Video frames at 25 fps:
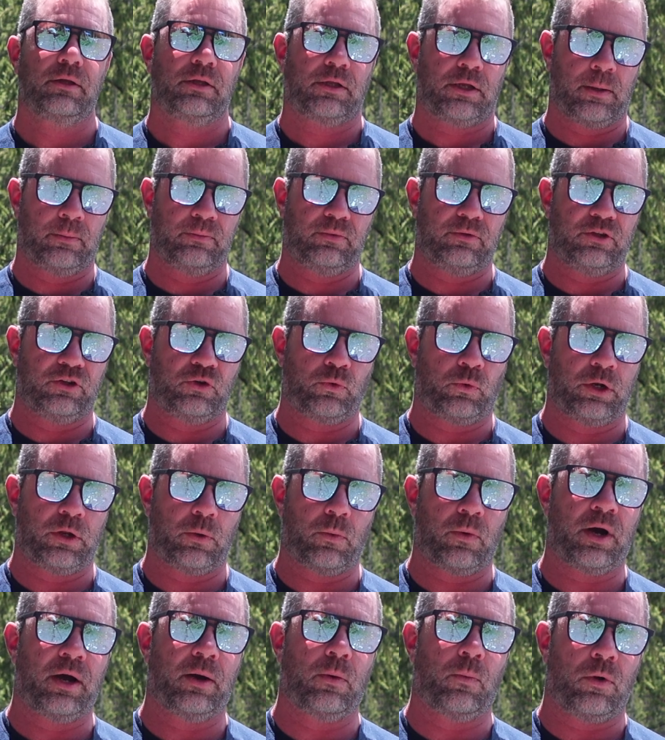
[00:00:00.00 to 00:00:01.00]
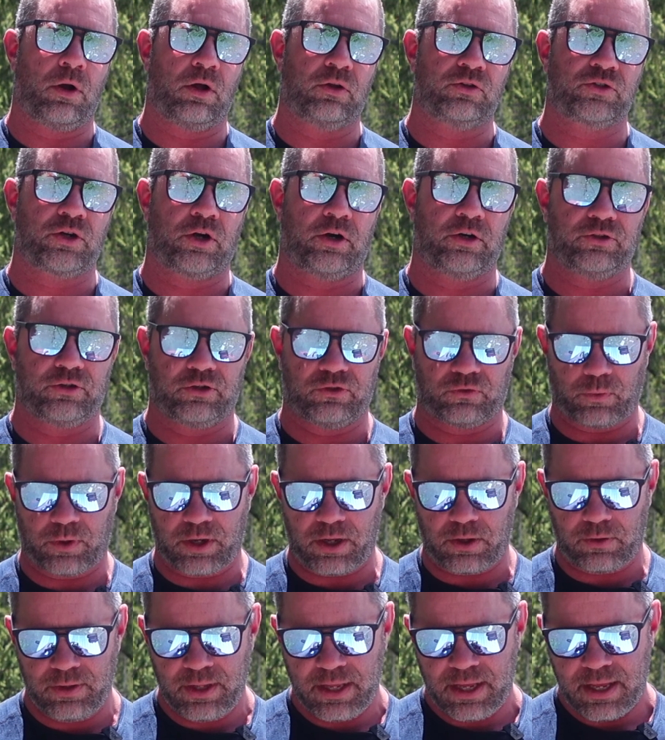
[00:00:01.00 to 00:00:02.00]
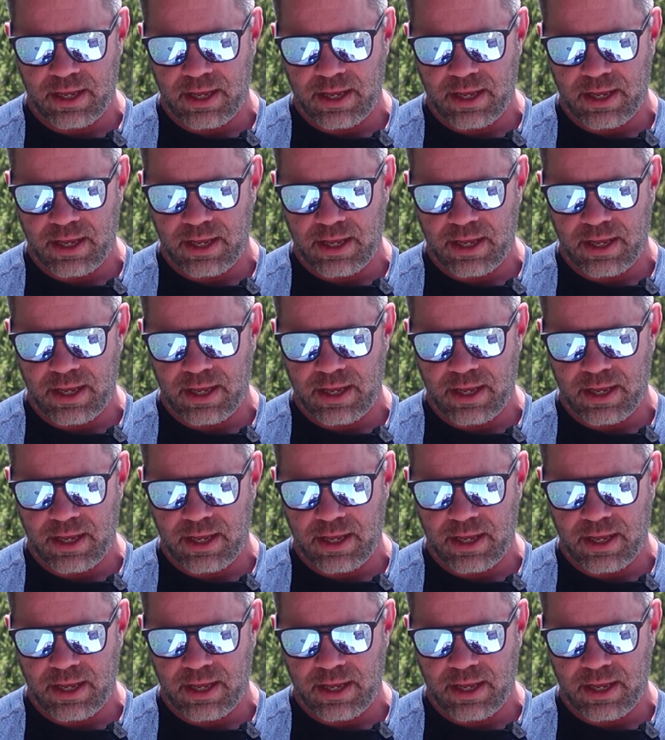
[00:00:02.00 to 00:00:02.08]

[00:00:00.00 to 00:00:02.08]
Comes with a 20 watt wall charger as well.